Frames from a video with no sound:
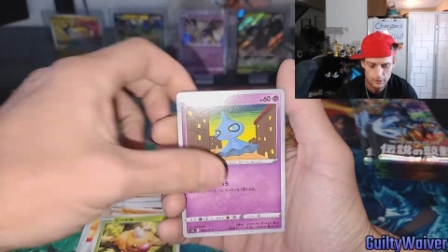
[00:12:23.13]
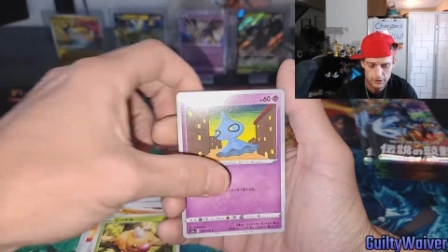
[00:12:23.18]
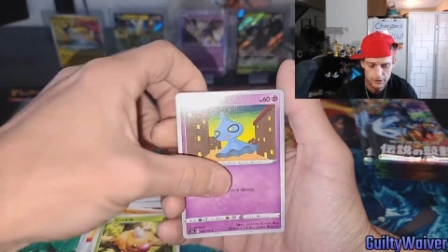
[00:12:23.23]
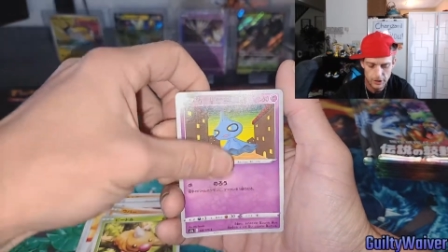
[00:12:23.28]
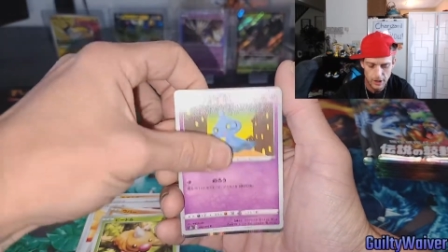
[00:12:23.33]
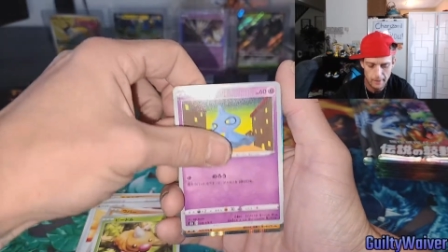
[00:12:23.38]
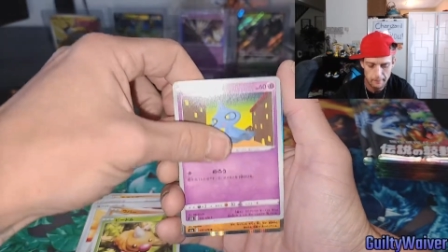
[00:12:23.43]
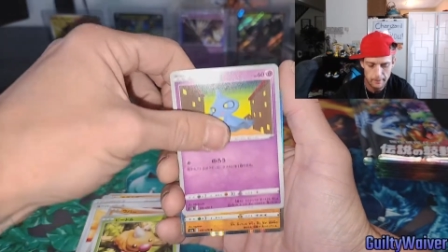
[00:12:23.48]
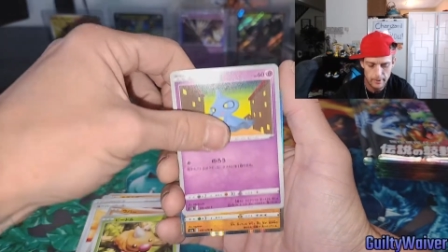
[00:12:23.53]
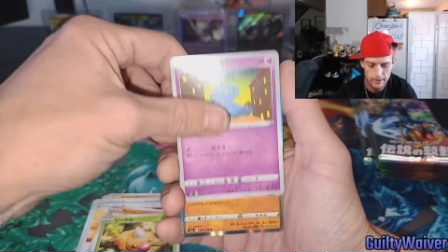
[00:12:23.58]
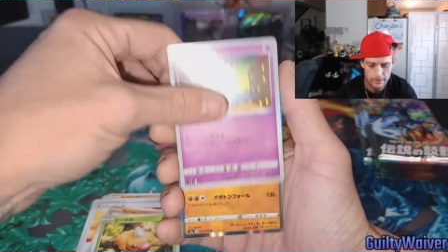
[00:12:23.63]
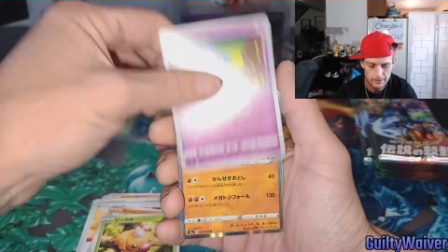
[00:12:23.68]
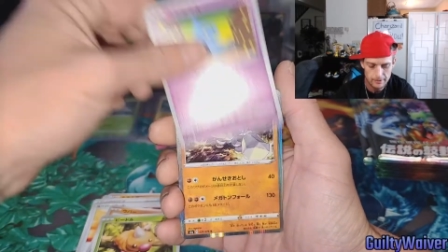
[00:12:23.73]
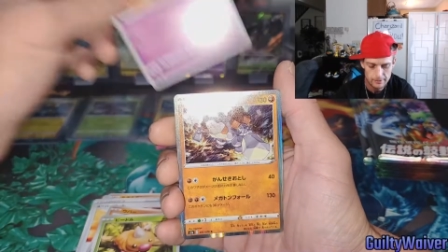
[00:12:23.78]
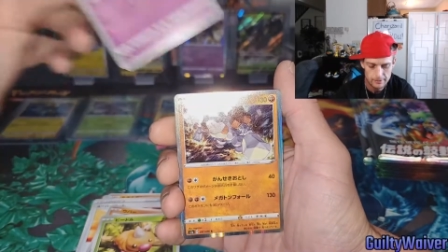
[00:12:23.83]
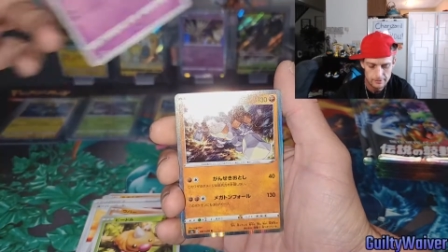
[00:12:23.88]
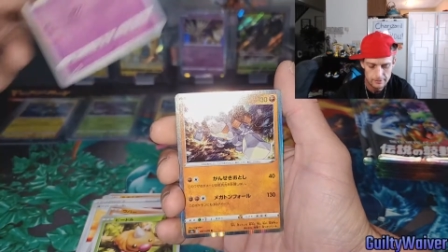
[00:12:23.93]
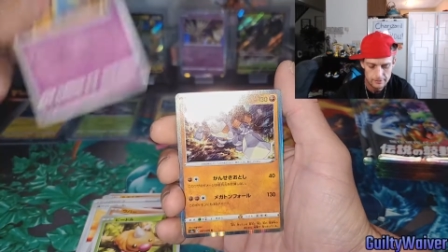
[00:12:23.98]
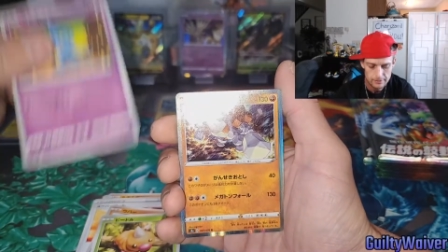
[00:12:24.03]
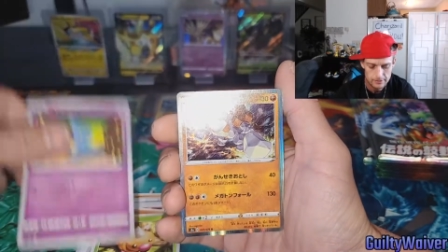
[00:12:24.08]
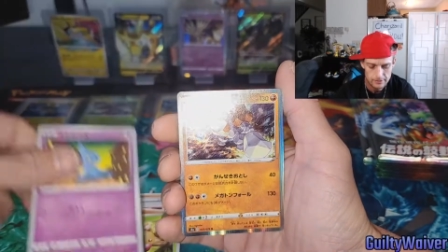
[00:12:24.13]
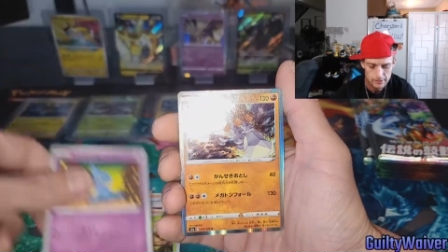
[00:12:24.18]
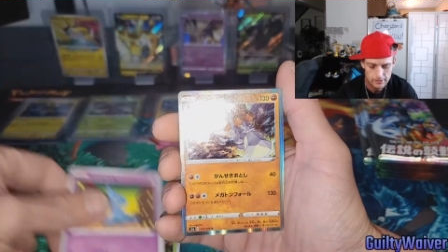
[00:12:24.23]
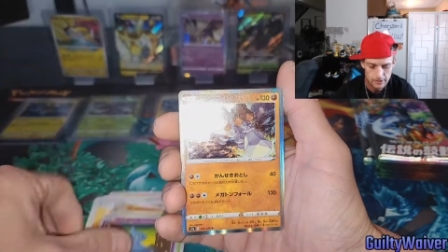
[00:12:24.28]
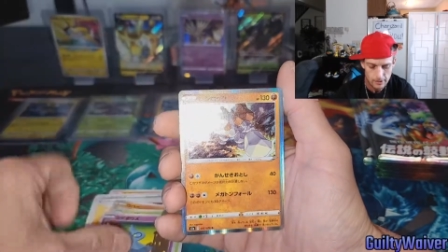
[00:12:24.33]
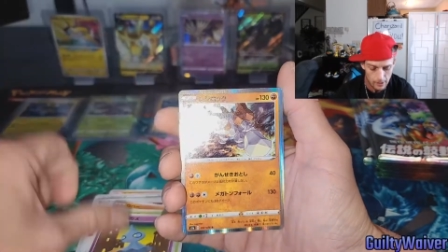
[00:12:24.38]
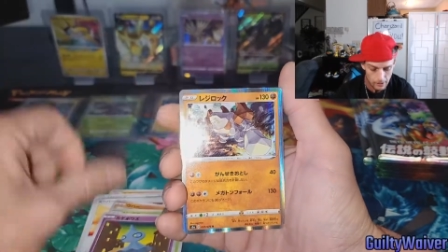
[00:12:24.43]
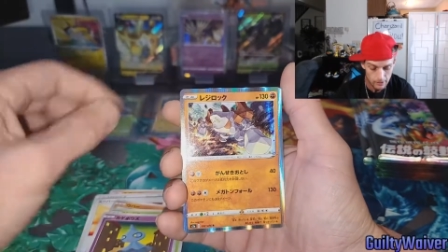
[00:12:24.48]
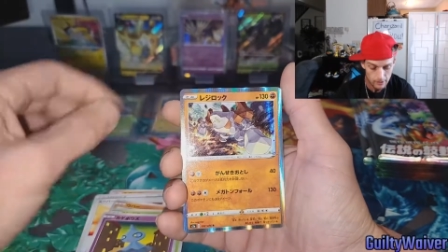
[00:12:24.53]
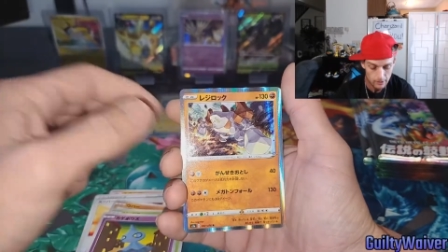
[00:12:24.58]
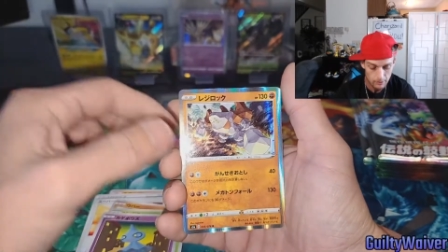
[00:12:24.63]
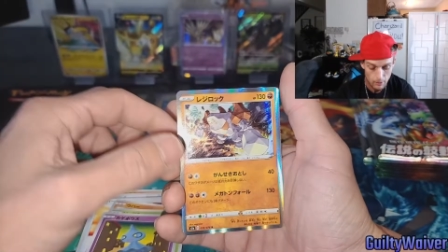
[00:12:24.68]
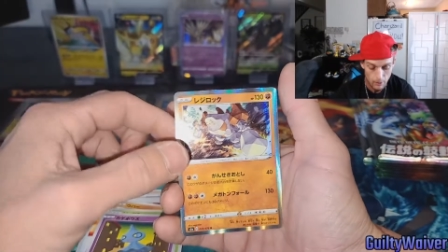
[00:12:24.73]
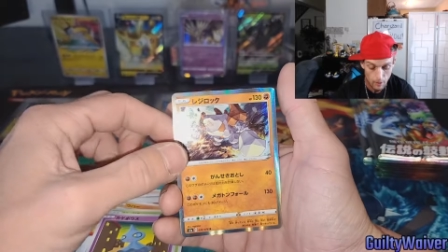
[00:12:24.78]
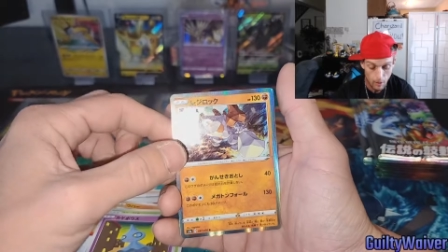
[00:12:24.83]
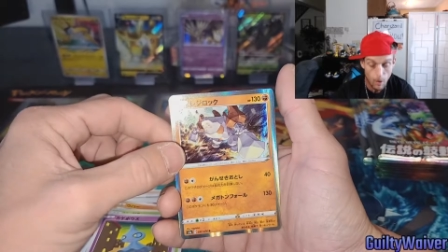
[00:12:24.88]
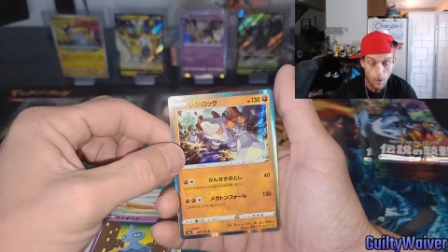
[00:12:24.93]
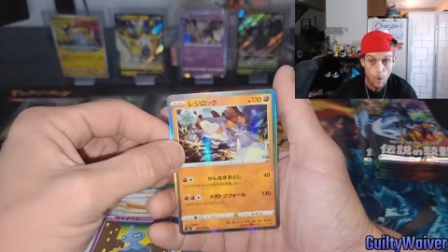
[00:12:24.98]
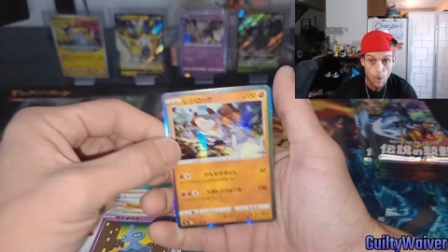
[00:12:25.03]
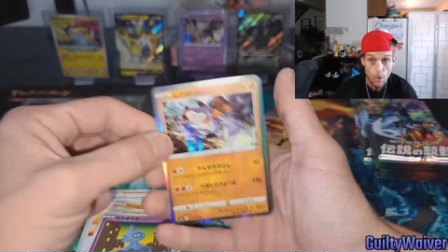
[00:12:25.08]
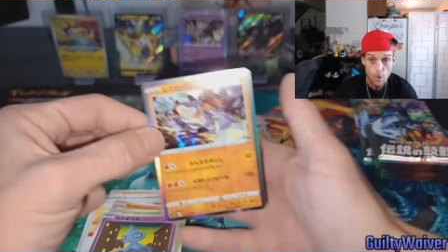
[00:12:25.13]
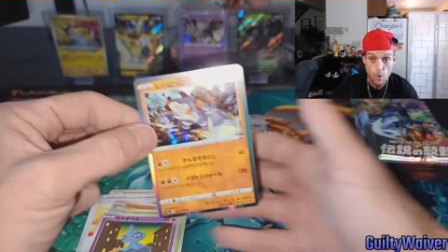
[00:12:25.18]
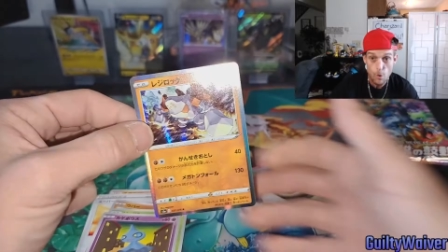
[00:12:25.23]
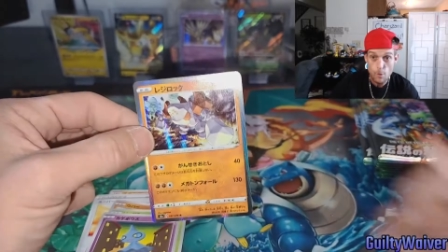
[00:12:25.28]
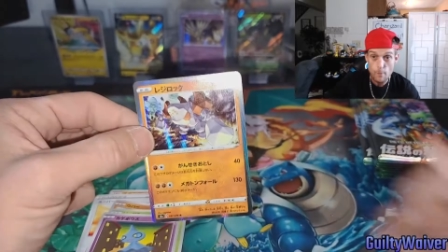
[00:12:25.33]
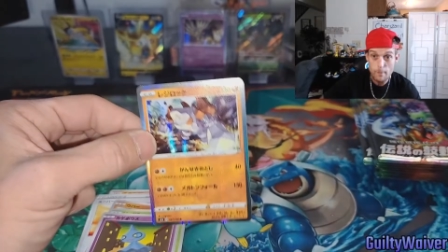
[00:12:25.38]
Shuppet. Oh,